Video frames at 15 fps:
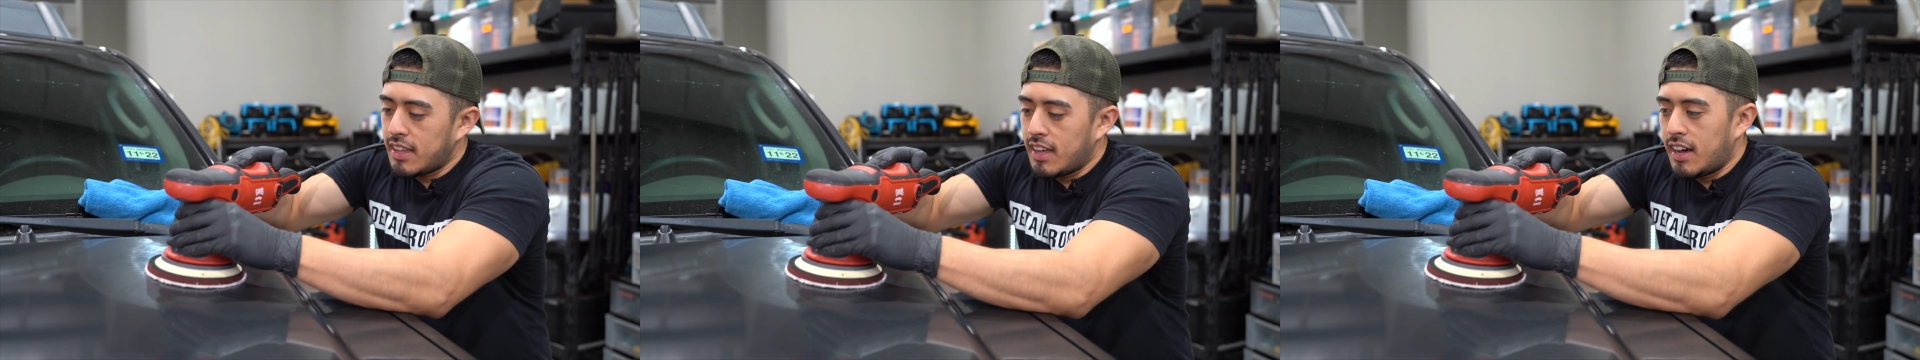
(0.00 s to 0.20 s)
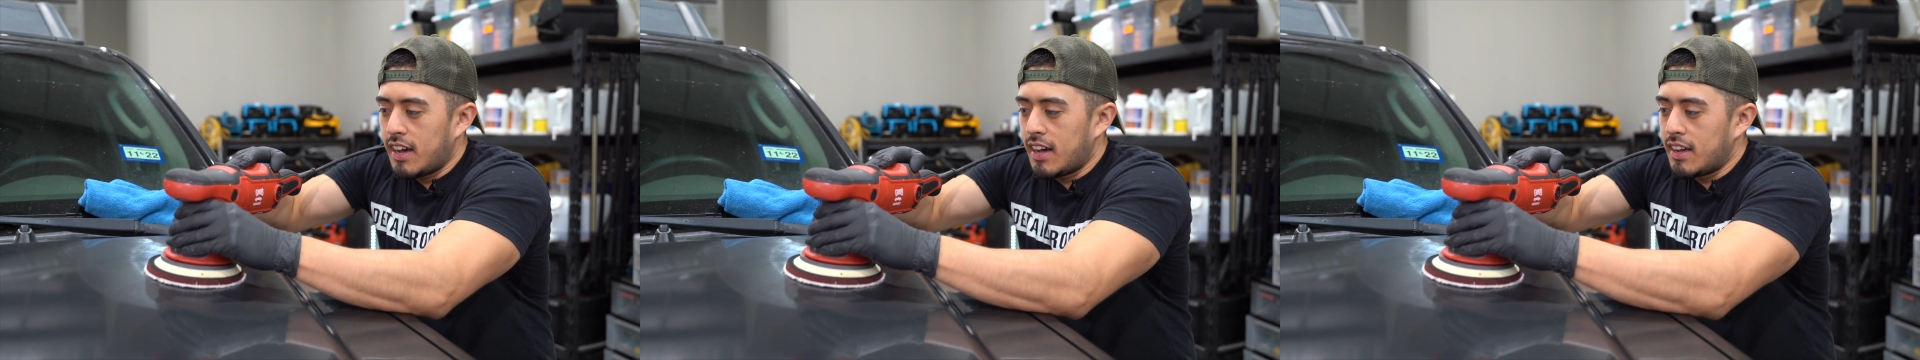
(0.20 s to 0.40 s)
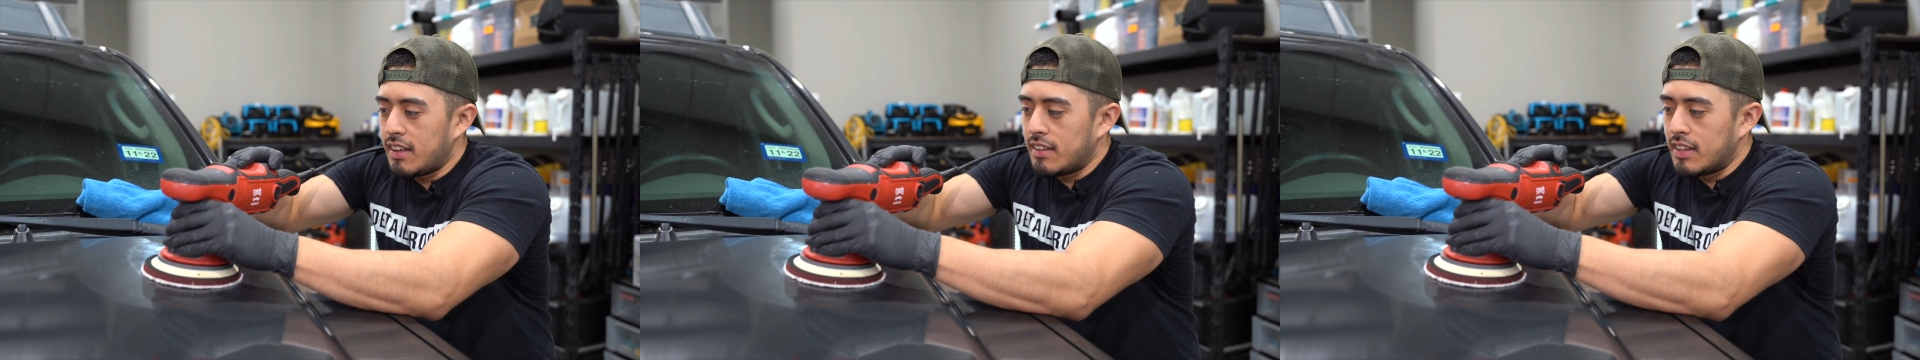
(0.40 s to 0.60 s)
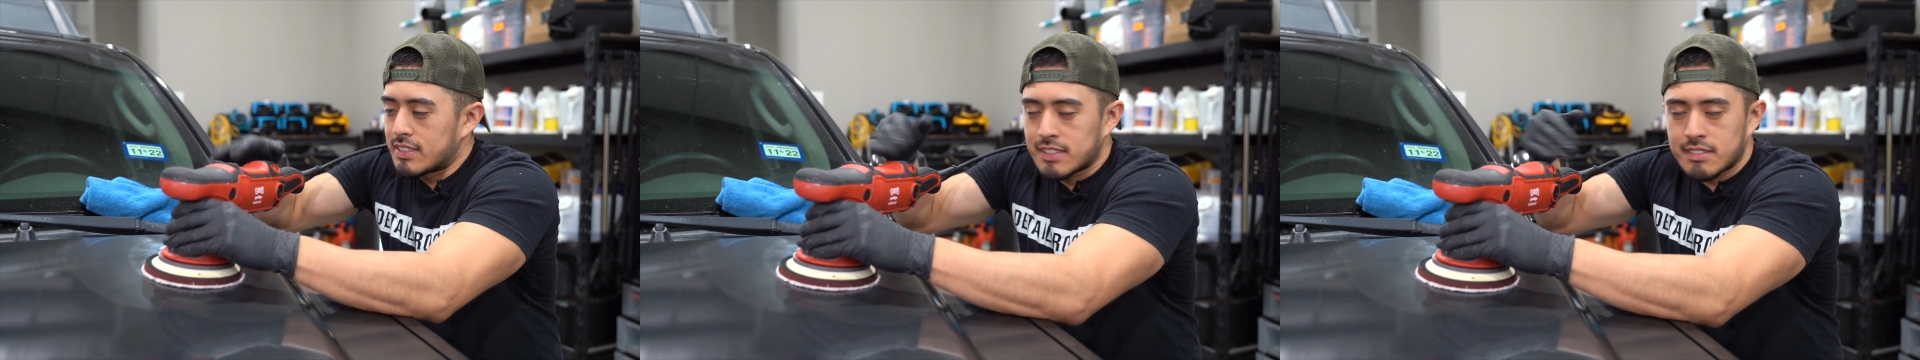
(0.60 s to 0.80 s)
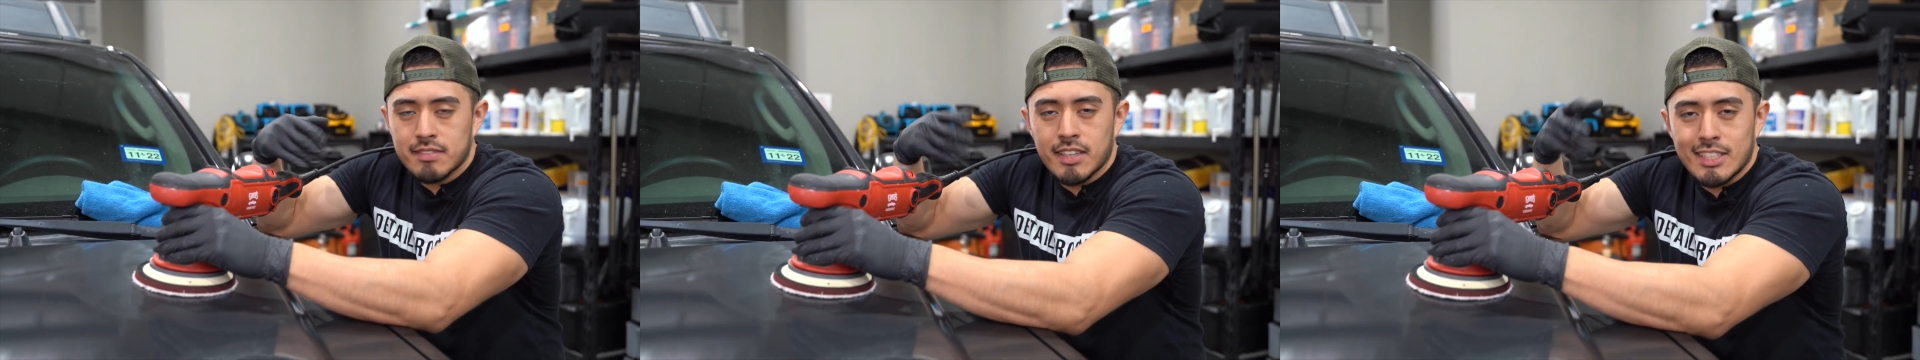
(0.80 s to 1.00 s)

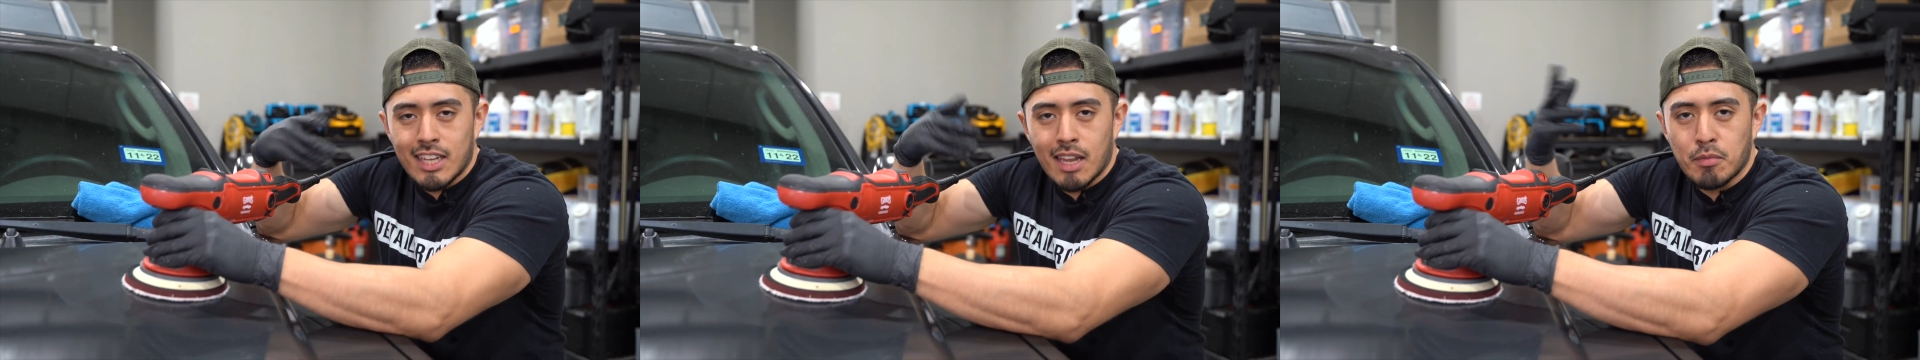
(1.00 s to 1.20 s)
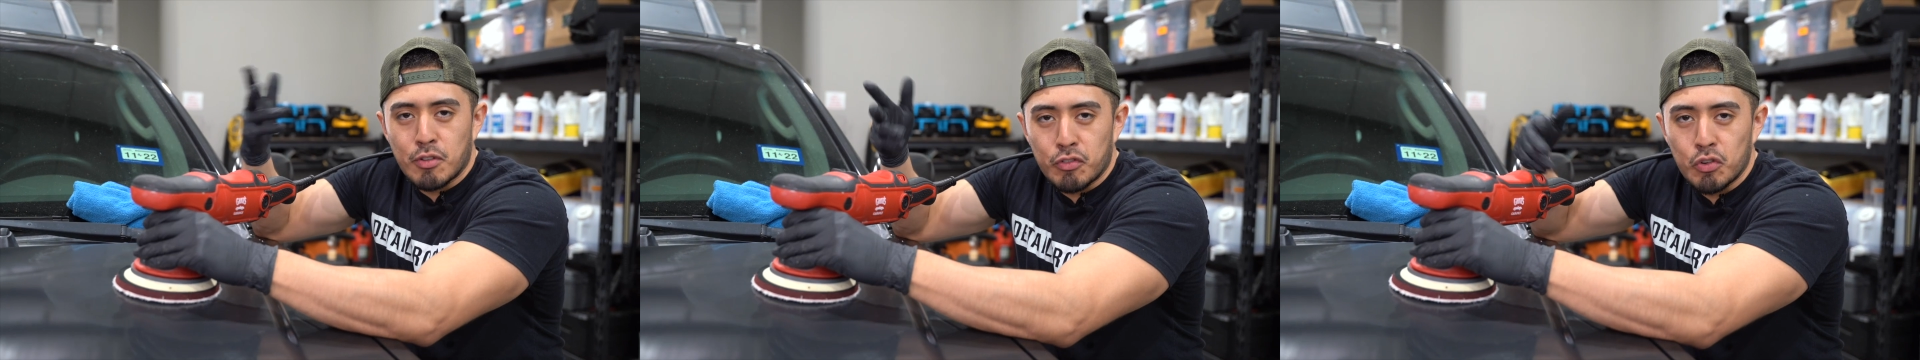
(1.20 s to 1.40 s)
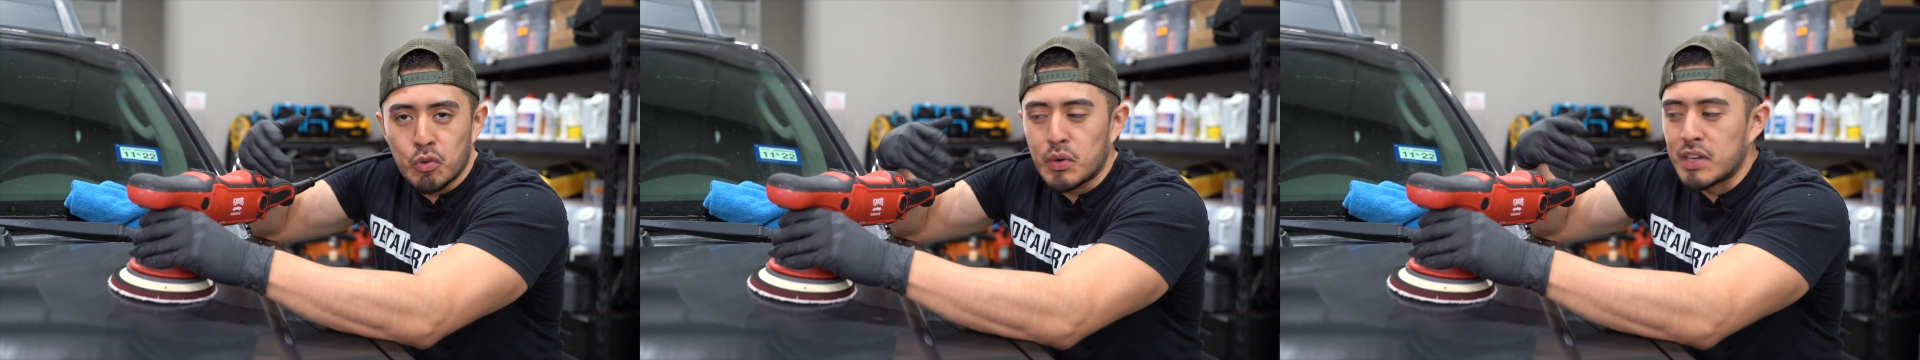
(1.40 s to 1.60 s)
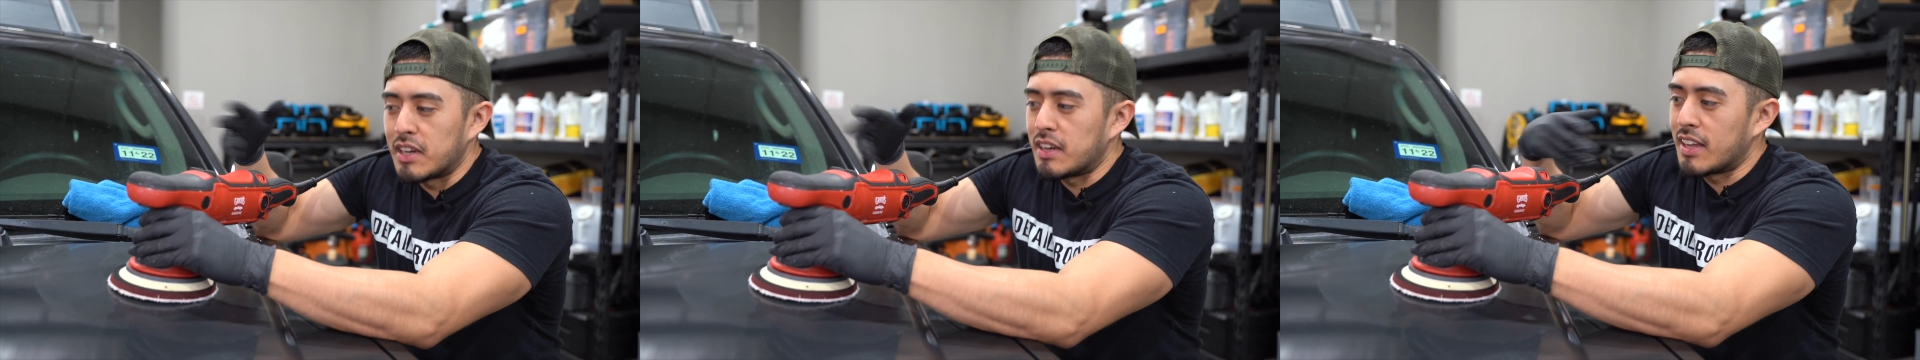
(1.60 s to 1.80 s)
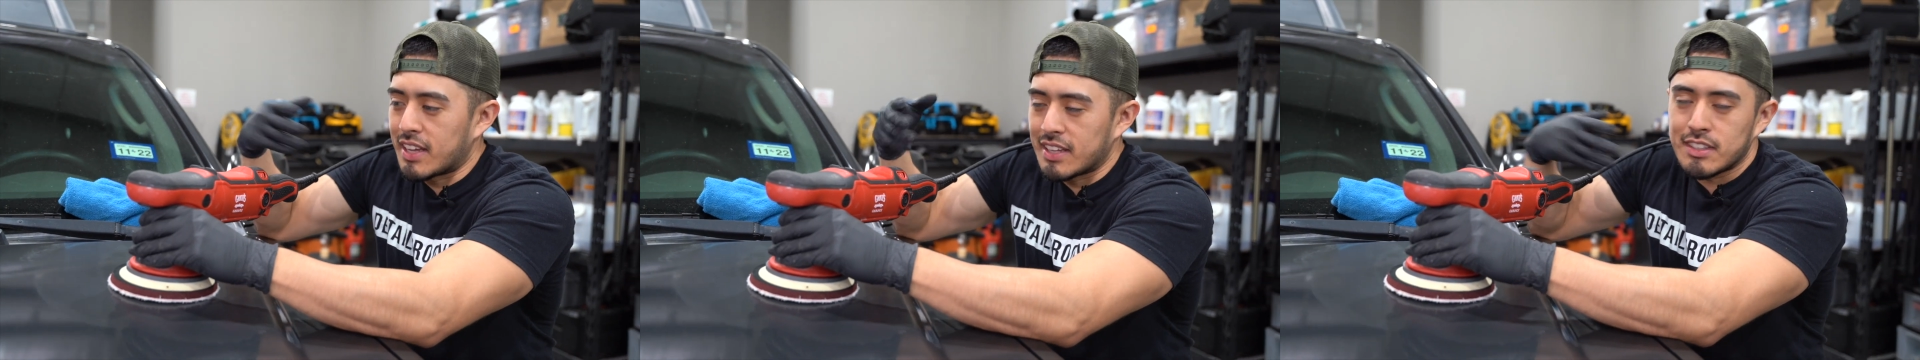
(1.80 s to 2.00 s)
it's a lot more fluid,
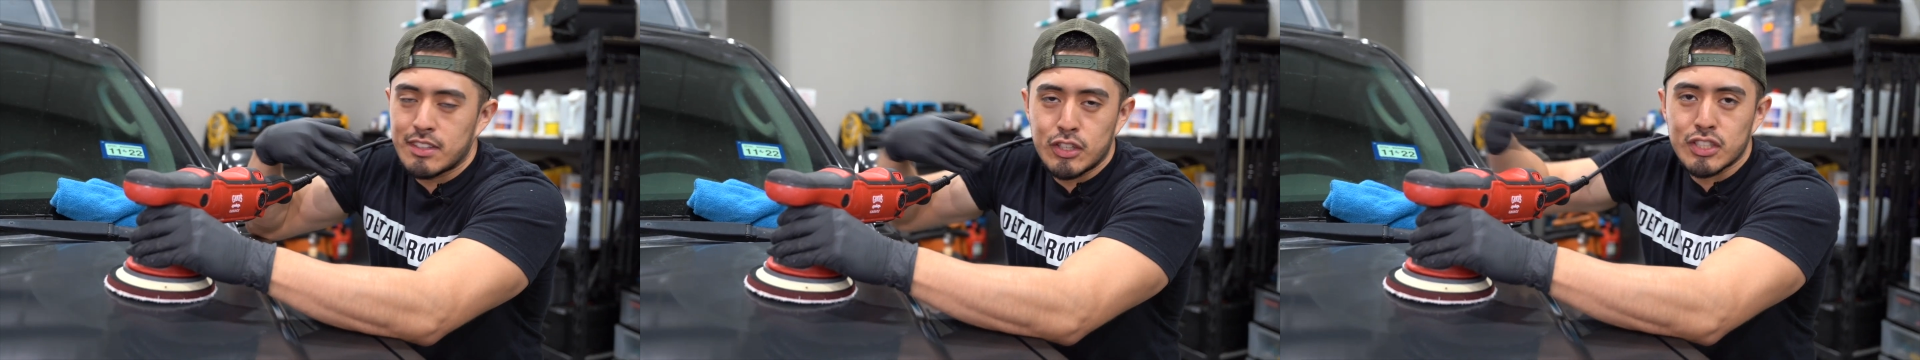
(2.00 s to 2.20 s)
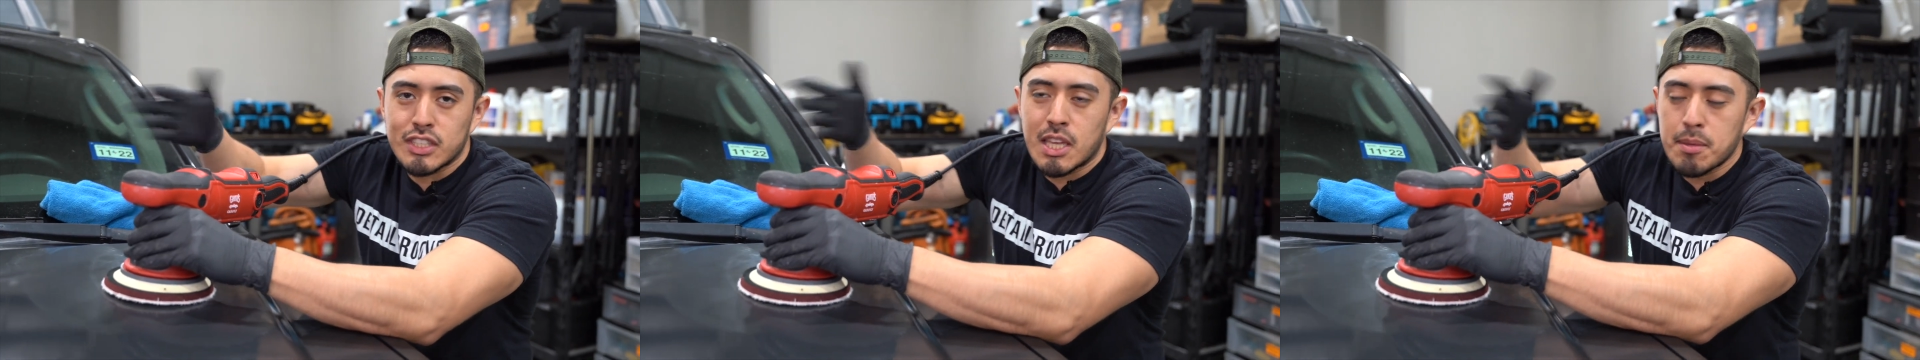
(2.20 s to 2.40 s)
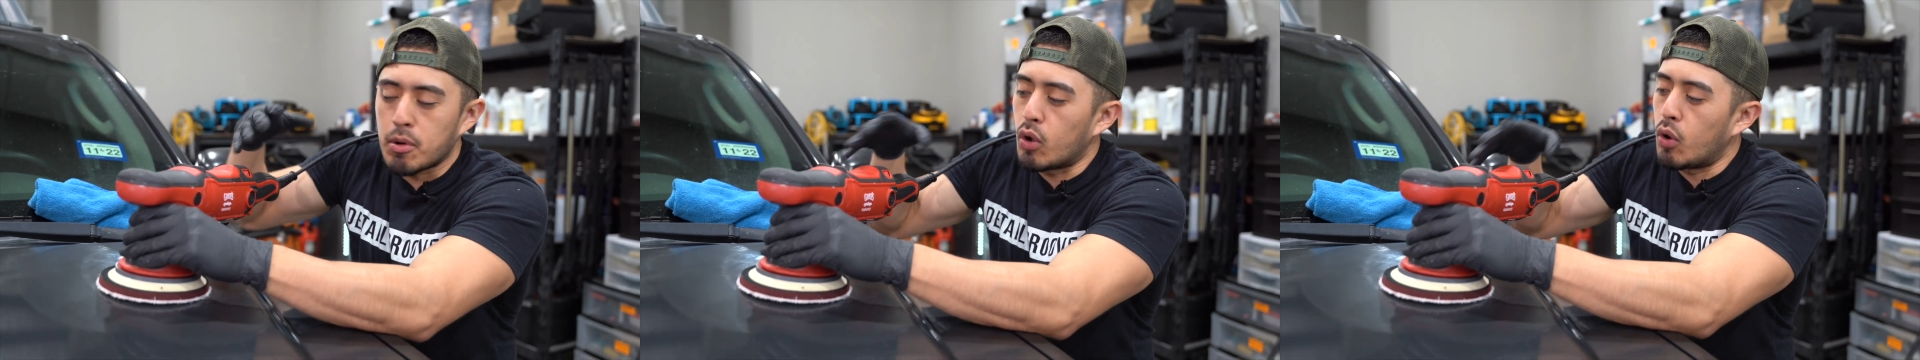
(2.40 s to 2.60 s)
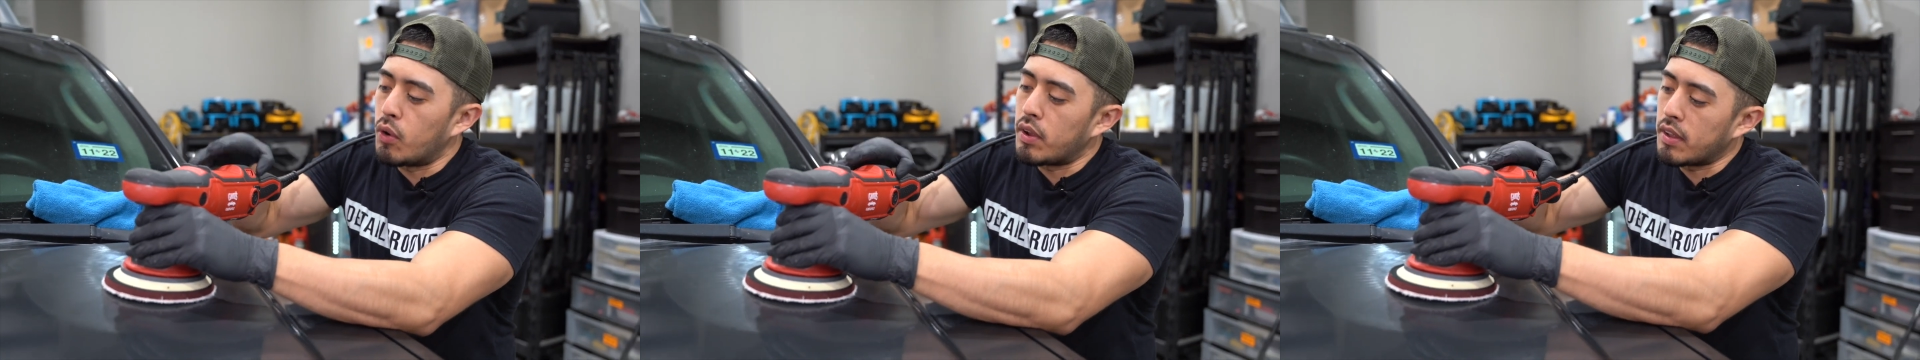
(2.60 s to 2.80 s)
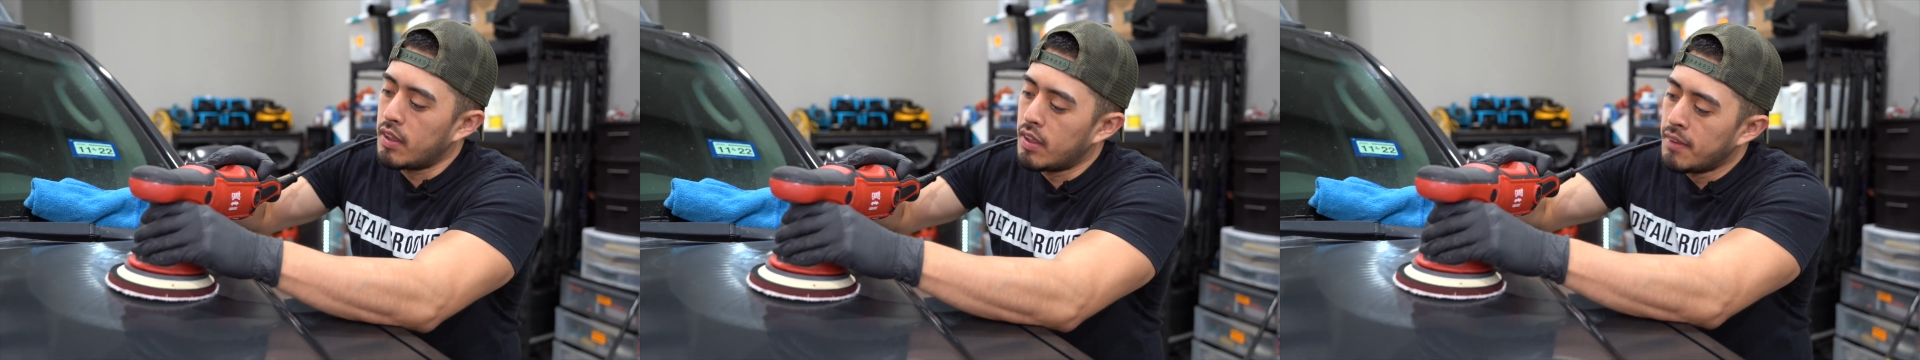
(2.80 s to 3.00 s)
and you just keep on
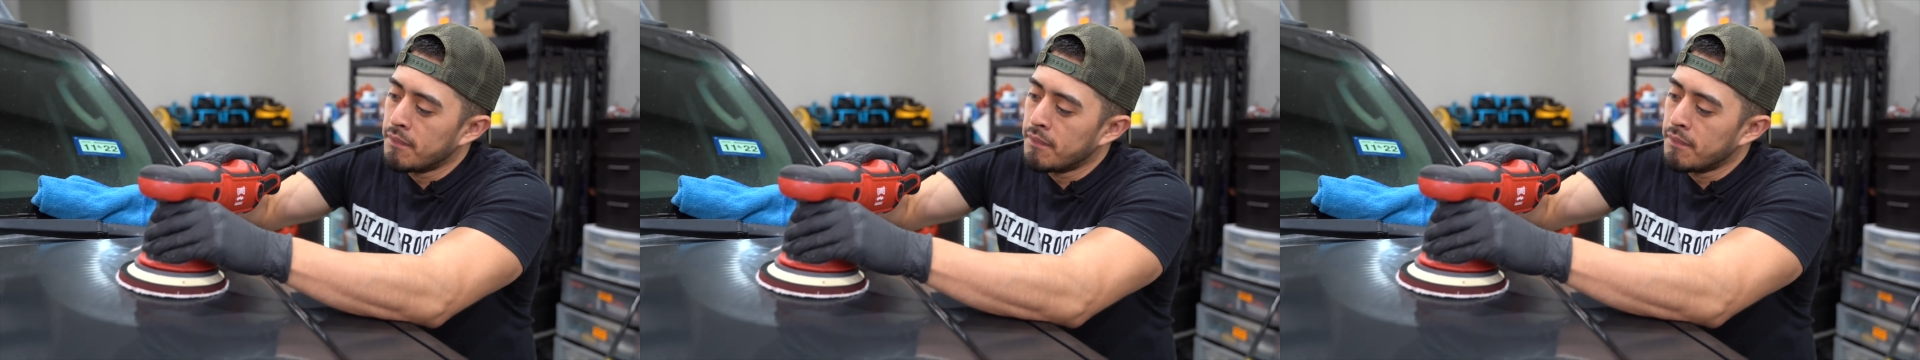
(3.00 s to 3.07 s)
going.